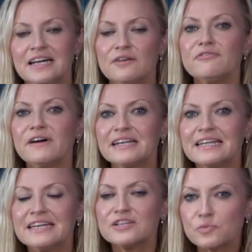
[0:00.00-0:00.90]
And
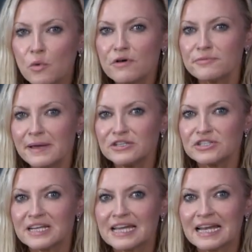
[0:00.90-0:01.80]
finally, it's worth
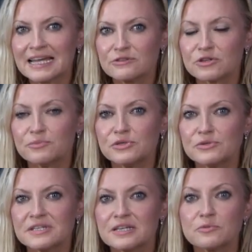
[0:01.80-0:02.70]
mentioning cloud
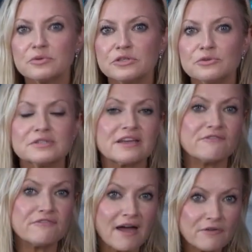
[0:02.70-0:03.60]
computing can be used
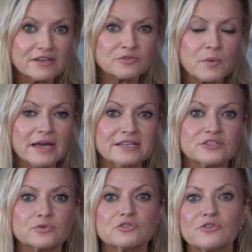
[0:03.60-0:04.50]
in various
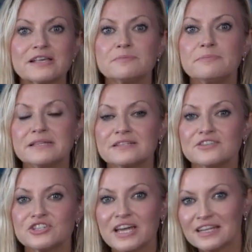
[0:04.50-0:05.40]
ways to address
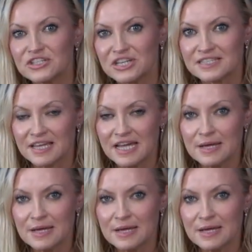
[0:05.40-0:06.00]
business challenges,